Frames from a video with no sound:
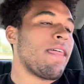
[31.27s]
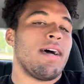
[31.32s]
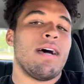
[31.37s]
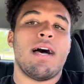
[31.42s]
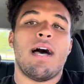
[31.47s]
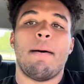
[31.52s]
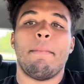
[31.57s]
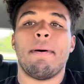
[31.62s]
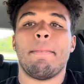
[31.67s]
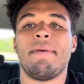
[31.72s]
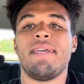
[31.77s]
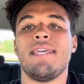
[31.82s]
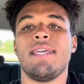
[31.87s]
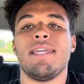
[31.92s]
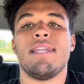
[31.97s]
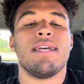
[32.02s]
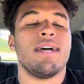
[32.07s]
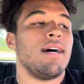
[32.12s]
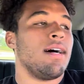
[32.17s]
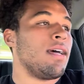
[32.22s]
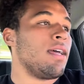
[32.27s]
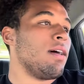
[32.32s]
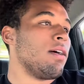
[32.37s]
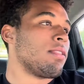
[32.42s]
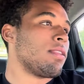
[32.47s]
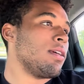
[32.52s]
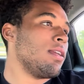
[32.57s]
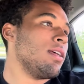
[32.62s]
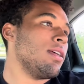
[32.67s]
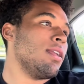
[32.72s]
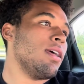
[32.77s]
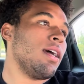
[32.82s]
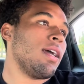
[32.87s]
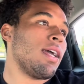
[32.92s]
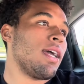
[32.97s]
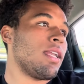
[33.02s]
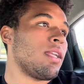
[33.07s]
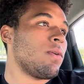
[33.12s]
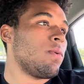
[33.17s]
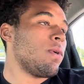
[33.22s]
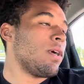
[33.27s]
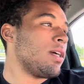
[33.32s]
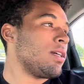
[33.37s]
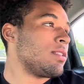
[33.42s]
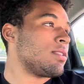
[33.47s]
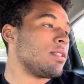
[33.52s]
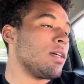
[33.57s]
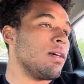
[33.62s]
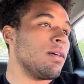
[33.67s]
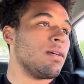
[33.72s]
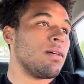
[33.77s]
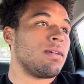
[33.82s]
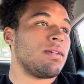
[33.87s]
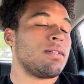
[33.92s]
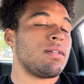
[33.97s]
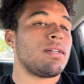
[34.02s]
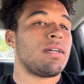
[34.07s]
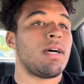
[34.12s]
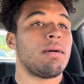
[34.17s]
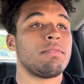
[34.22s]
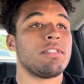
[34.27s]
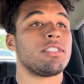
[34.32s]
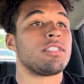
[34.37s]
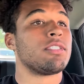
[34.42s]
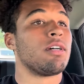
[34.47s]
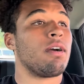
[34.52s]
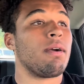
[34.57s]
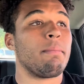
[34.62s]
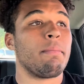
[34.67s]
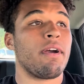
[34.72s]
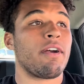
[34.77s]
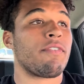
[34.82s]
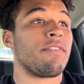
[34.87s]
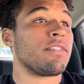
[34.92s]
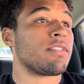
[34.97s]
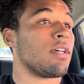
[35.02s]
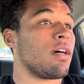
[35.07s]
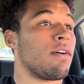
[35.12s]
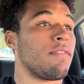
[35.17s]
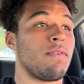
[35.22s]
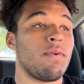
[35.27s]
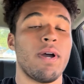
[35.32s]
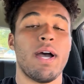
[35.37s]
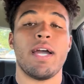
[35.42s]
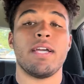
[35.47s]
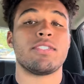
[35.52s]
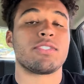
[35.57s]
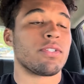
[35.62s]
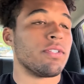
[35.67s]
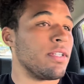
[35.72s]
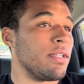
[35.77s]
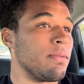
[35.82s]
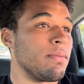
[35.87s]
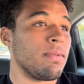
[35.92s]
I'm gonna be eating unhealthy today anyway, so I'm just starting breakfast off with ice cream.